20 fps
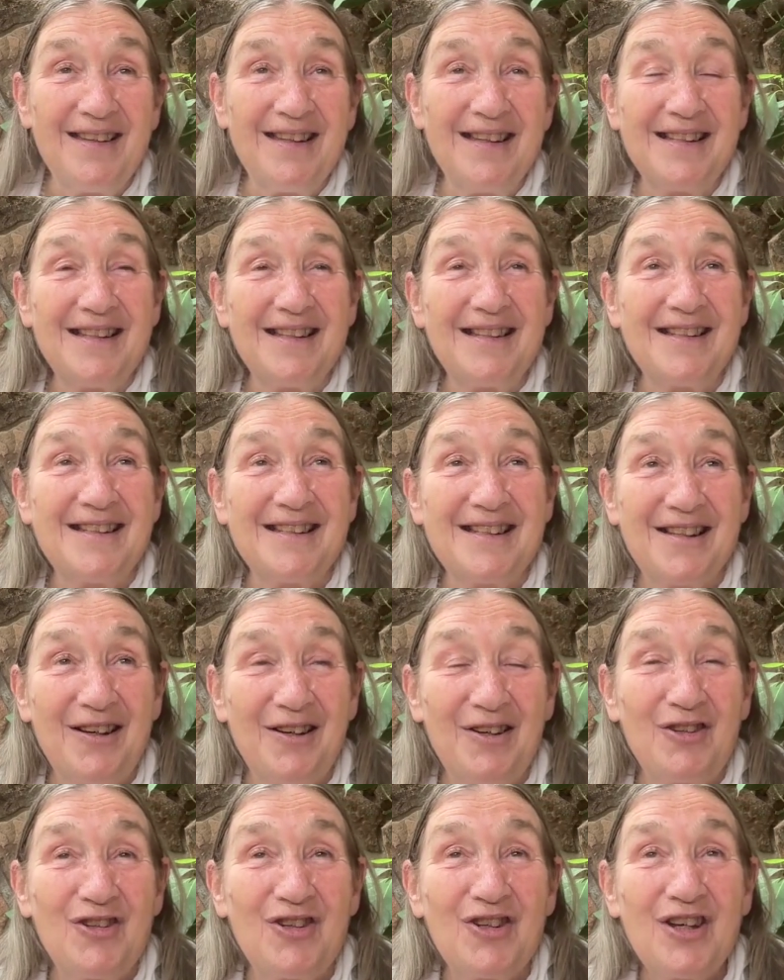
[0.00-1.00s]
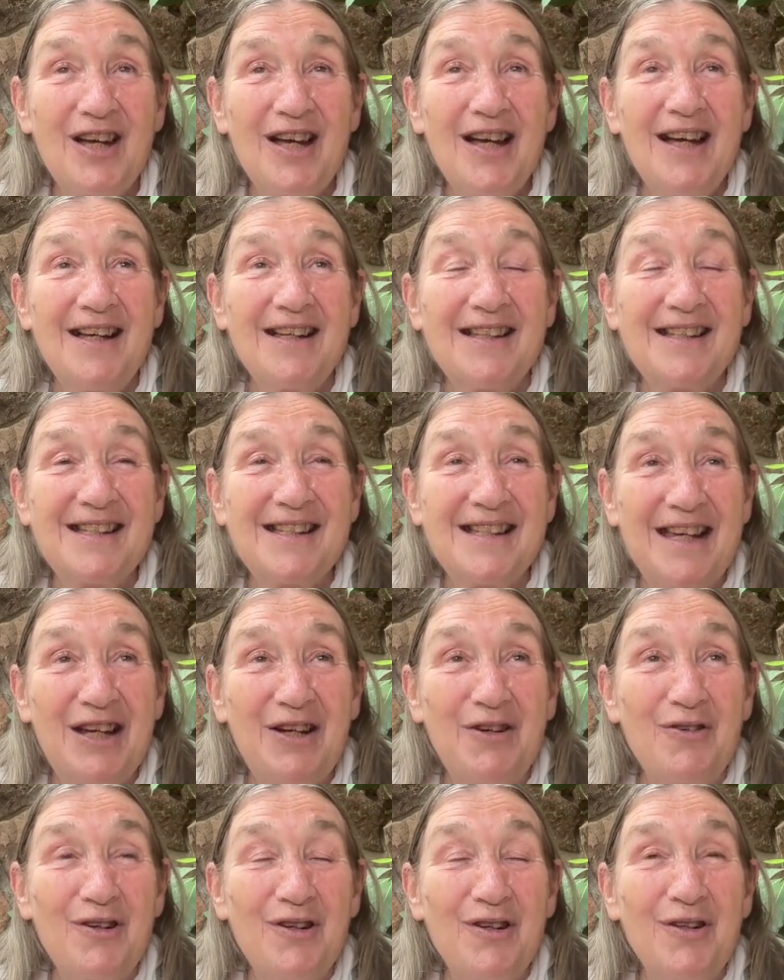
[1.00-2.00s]
This is such a
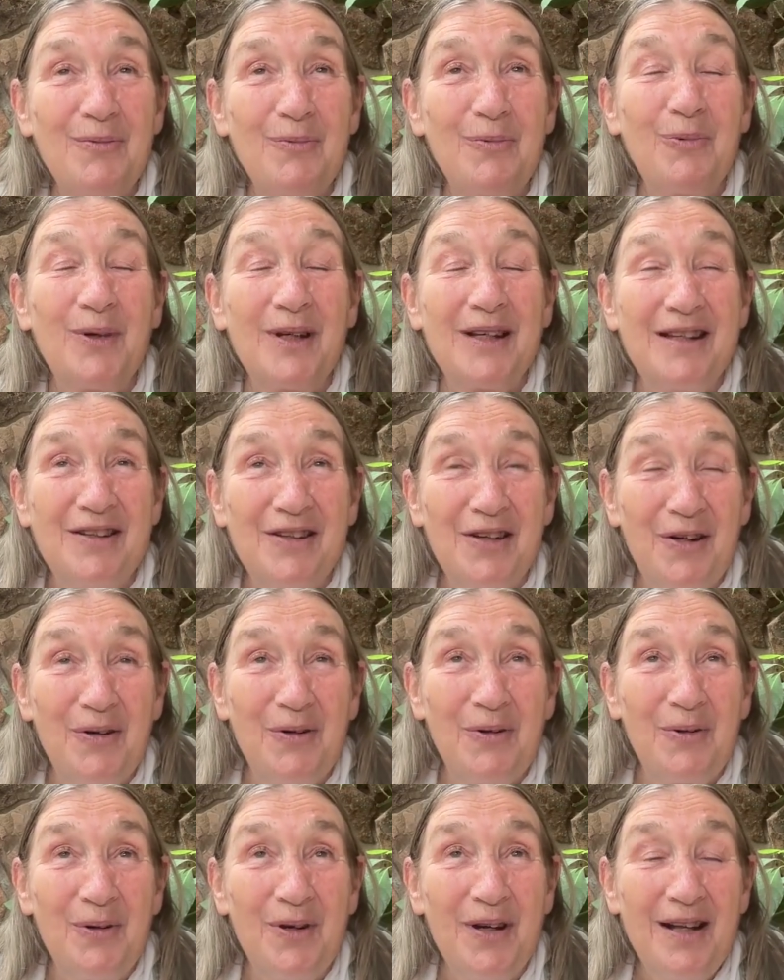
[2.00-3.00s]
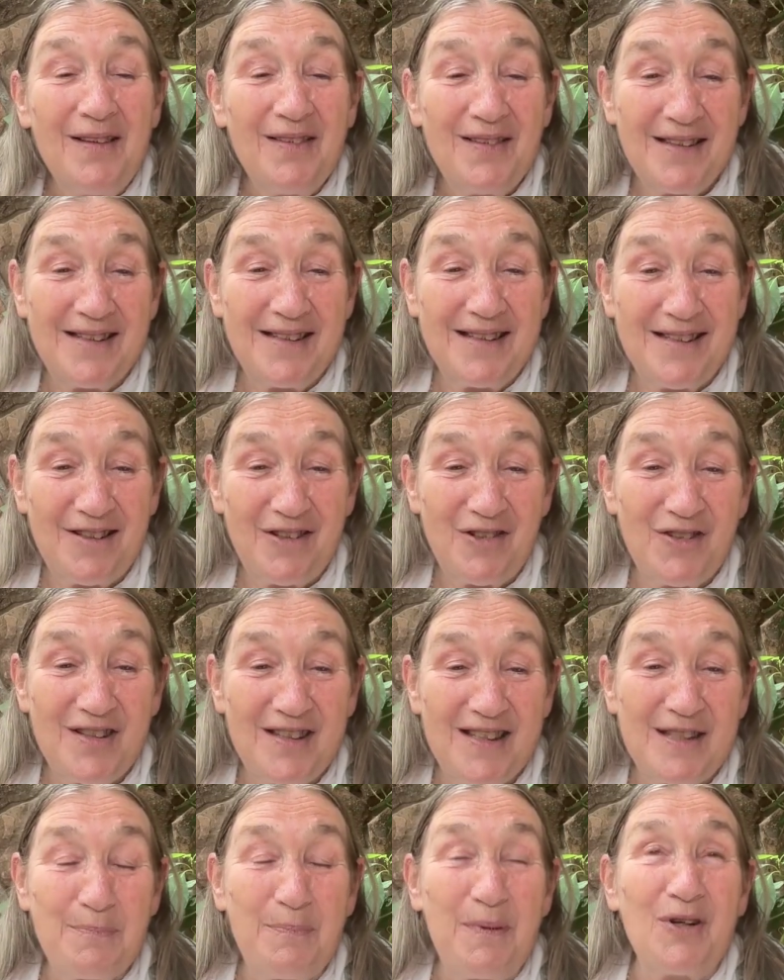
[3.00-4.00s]
sacred window. This is such a
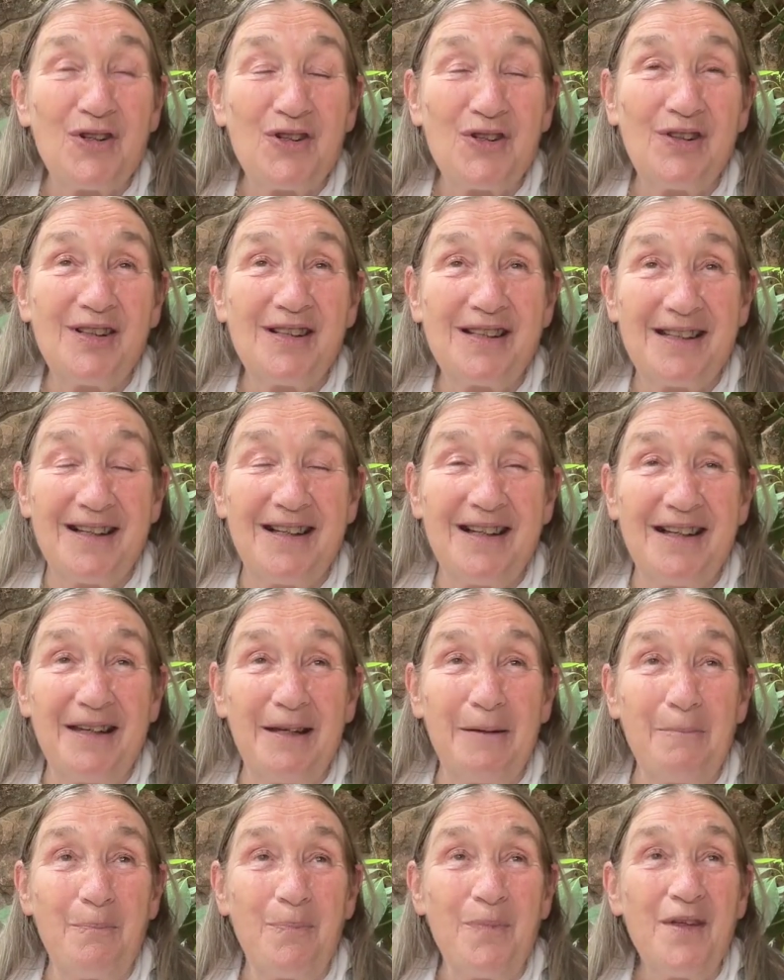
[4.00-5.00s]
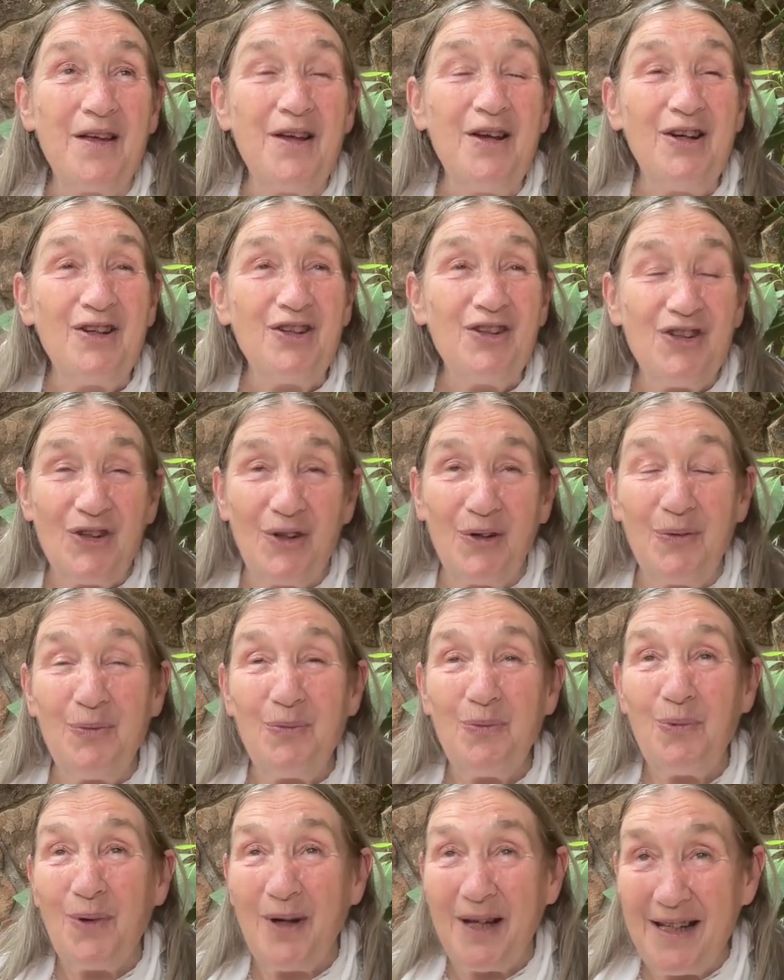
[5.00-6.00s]
special time.
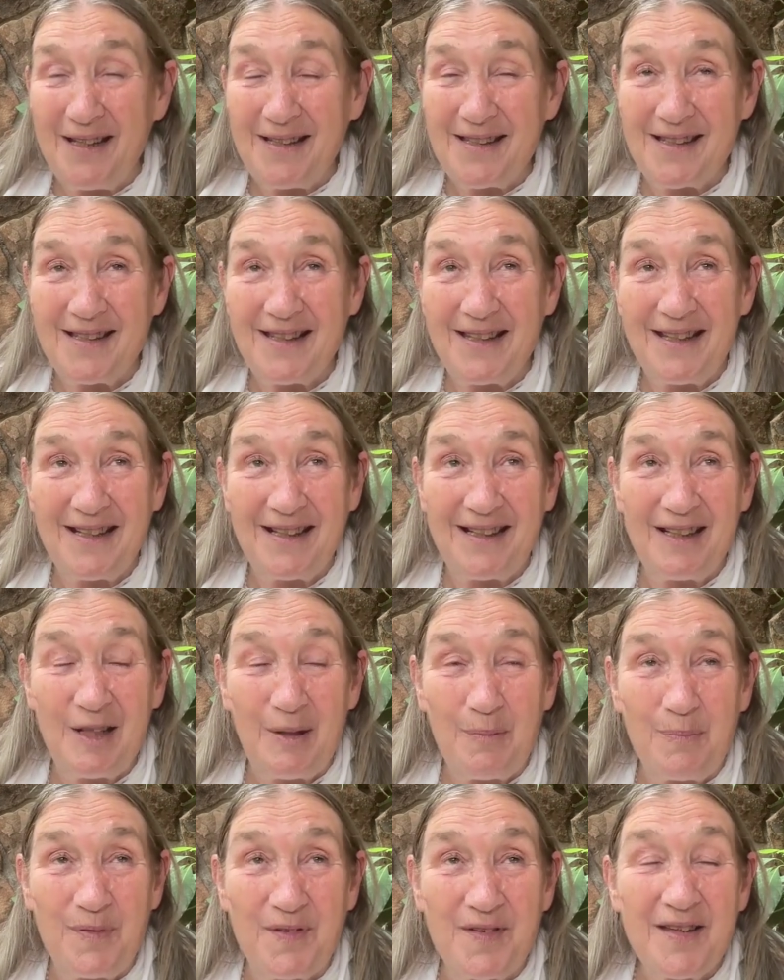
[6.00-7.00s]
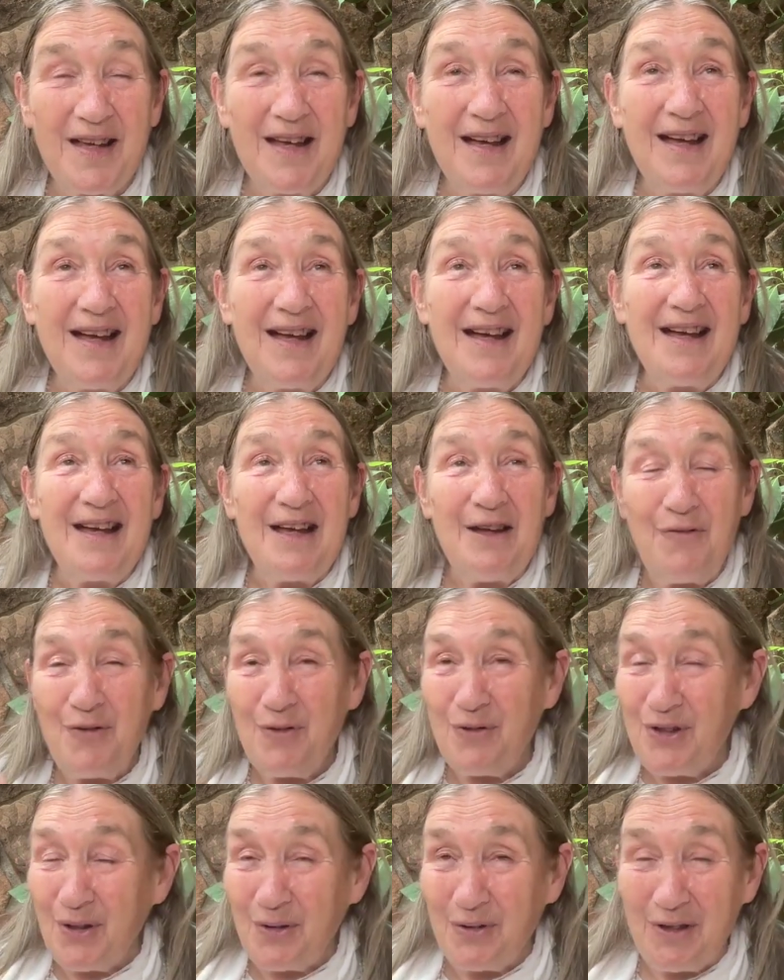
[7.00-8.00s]
Don't waste the eclipse. If
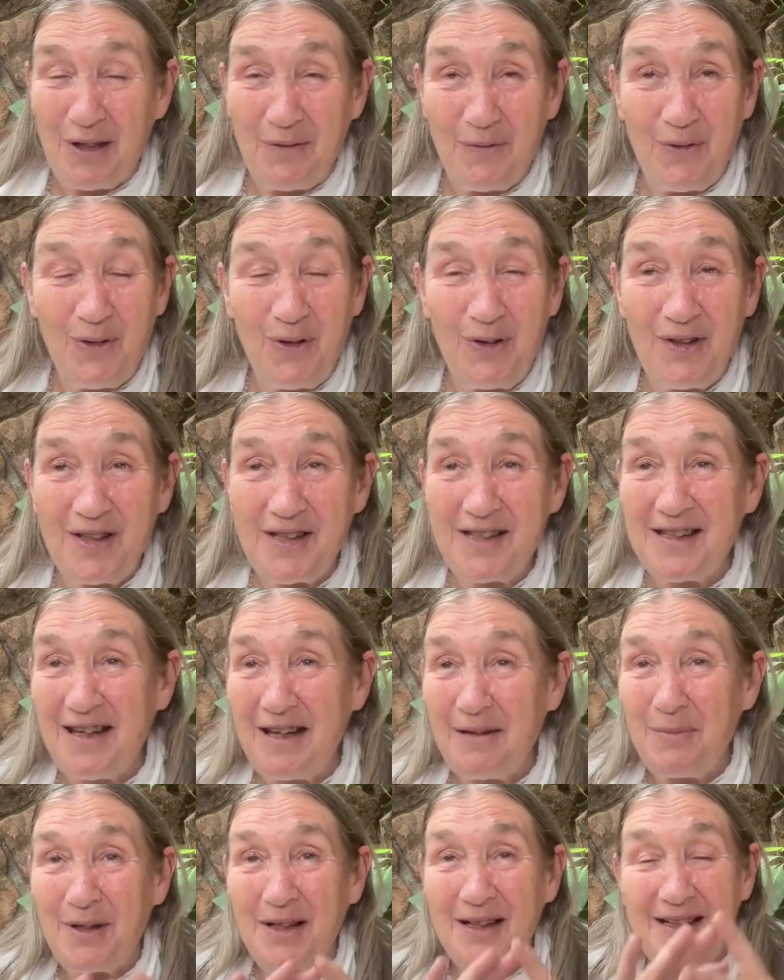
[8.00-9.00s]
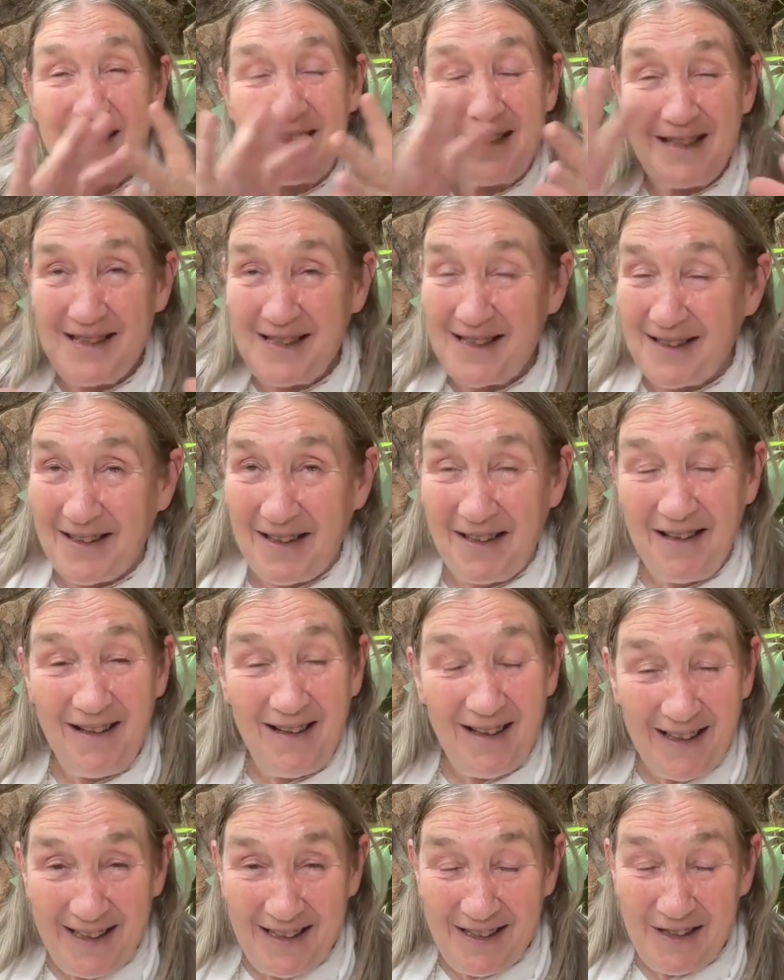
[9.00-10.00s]
you don't have all the time, at least at the
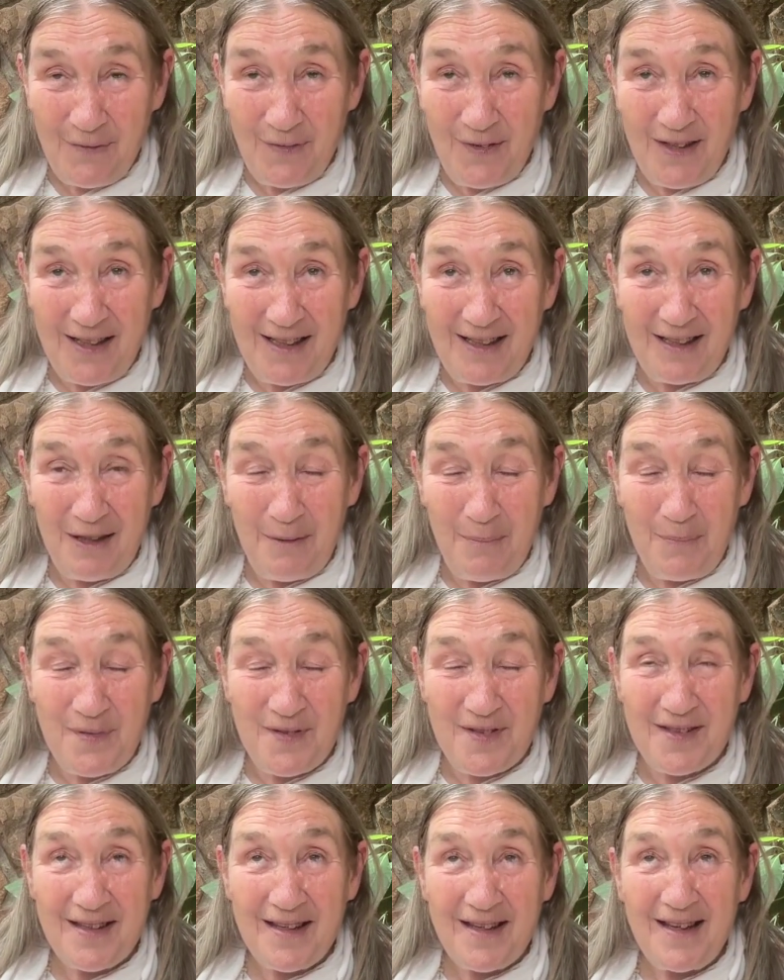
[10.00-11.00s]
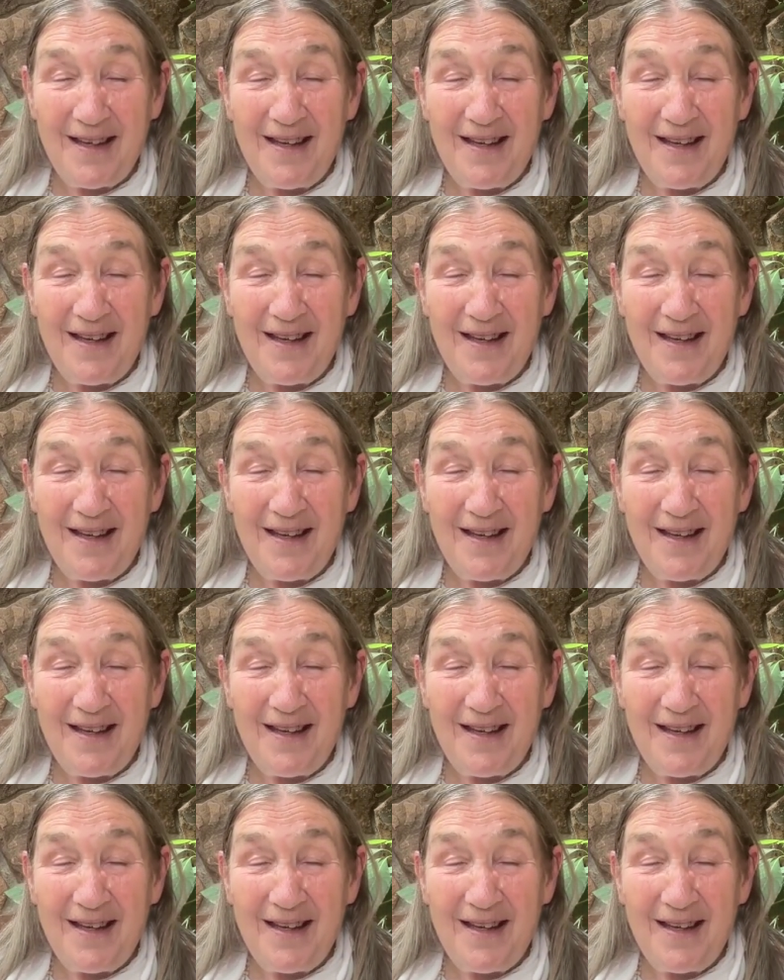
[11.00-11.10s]
height of the eclipse,